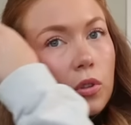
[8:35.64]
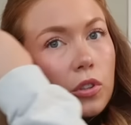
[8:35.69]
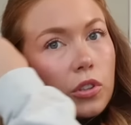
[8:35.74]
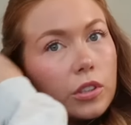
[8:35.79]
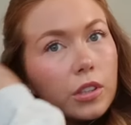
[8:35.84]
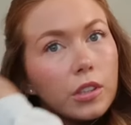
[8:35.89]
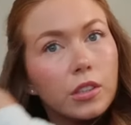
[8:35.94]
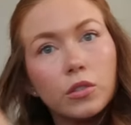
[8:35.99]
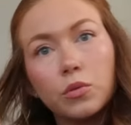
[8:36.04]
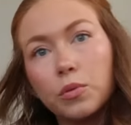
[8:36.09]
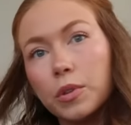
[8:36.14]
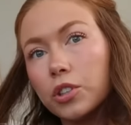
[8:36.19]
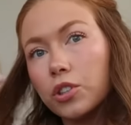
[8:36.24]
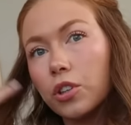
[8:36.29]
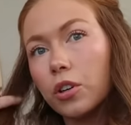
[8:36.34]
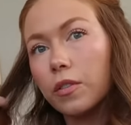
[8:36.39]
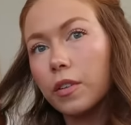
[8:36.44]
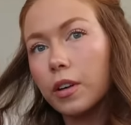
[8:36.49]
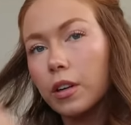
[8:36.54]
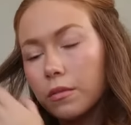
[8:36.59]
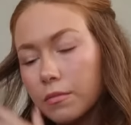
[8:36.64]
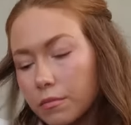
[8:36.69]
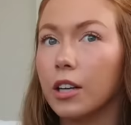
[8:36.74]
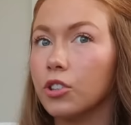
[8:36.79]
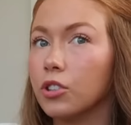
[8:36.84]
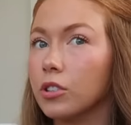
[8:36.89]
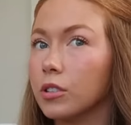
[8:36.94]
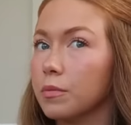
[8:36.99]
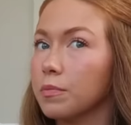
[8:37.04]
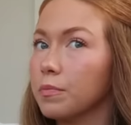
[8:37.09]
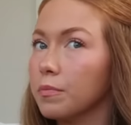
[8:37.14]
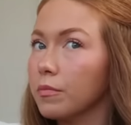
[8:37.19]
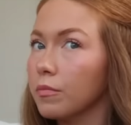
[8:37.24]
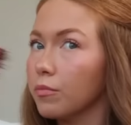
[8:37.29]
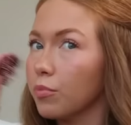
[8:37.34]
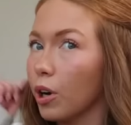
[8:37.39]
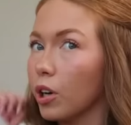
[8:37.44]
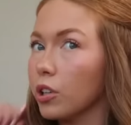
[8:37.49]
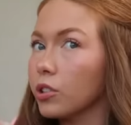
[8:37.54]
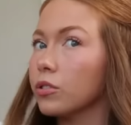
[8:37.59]
we're just gonna switch over. I just
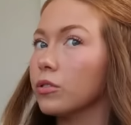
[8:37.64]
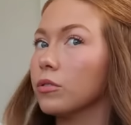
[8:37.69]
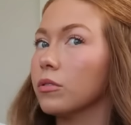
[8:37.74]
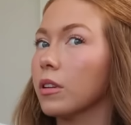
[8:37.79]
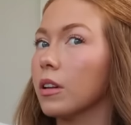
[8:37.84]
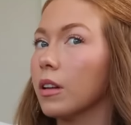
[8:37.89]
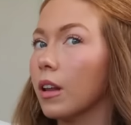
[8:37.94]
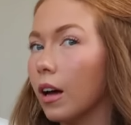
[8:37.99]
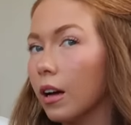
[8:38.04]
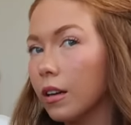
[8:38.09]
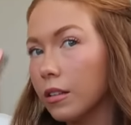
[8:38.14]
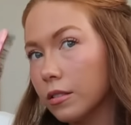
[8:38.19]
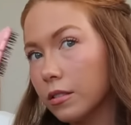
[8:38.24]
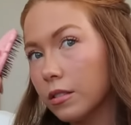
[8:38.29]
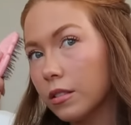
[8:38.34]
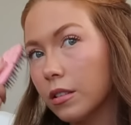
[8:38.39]
brush through it a lot.